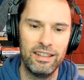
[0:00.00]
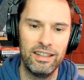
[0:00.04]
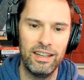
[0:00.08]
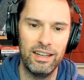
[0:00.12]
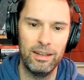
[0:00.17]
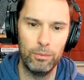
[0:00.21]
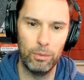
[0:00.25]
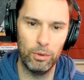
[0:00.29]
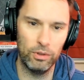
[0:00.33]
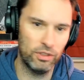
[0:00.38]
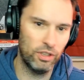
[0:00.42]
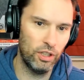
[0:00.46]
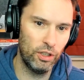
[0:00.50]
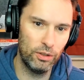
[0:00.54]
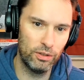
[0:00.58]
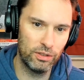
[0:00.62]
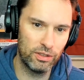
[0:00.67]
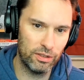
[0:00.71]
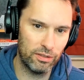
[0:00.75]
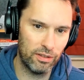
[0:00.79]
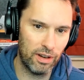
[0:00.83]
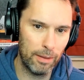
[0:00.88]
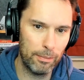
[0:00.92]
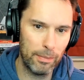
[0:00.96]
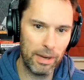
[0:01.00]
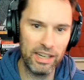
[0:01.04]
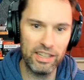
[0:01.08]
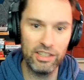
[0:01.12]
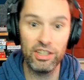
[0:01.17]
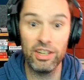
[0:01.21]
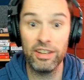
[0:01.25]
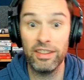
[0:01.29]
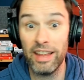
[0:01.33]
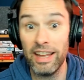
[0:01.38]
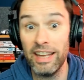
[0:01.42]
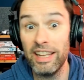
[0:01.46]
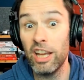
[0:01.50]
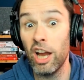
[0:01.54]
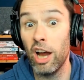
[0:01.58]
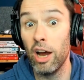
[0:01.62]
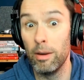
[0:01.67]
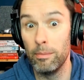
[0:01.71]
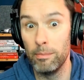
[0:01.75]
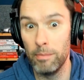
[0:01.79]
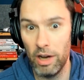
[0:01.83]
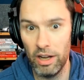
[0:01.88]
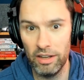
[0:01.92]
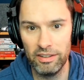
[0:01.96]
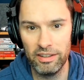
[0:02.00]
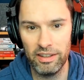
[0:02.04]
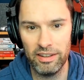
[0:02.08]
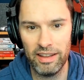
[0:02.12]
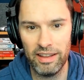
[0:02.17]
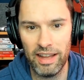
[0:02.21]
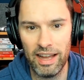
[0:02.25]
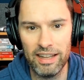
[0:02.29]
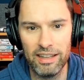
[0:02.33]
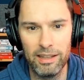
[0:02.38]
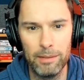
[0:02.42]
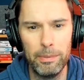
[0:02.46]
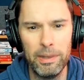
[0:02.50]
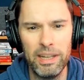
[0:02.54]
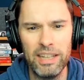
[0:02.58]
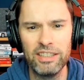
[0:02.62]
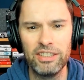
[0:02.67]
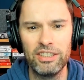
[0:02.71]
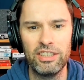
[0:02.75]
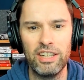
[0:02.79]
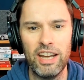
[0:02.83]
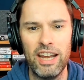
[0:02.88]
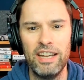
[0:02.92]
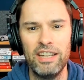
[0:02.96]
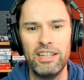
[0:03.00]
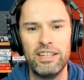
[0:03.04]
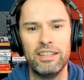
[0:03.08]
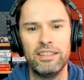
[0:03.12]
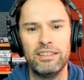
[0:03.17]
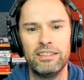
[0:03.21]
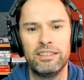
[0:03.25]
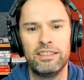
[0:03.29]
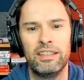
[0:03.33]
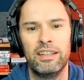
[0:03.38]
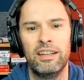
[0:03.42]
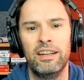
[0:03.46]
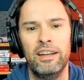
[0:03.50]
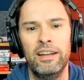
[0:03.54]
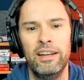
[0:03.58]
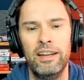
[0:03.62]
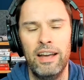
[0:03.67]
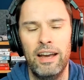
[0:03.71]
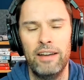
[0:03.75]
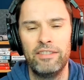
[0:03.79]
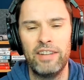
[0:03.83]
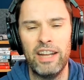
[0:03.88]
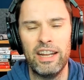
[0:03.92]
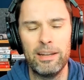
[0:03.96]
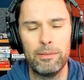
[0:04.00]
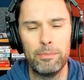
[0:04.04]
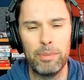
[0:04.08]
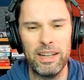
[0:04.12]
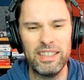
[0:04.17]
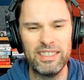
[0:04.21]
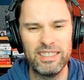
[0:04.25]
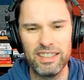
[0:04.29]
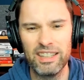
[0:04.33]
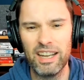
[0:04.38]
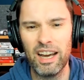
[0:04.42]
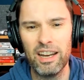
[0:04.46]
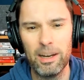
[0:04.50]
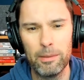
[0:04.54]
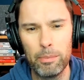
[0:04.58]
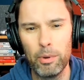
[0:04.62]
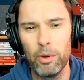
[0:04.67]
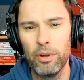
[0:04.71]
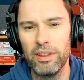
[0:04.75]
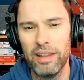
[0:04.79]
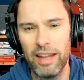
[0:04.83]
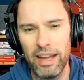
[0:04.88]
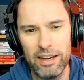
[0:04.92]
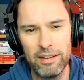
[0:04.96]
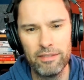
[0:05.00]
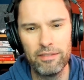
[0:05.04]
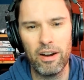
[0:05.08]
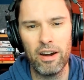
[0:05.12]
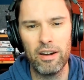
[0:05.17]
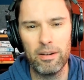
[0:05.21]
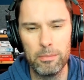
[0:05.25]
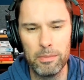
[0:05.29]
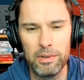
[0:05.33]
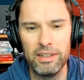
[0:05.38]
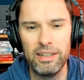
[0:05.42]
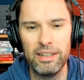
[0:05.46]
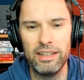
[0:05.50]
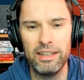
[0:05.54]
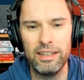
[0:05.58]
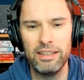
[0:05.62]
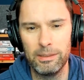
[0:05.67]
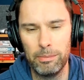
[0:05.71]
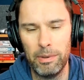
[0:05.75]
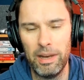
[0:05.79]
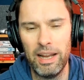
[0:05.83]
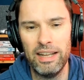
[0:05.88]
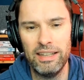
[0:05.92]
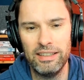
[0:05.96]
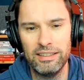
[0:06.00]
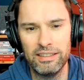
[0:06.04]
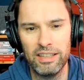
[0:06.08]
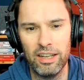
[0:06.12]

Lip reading: and who's the right manager? They come under that, and the biggest changes have taken place to kind of put that environment into place.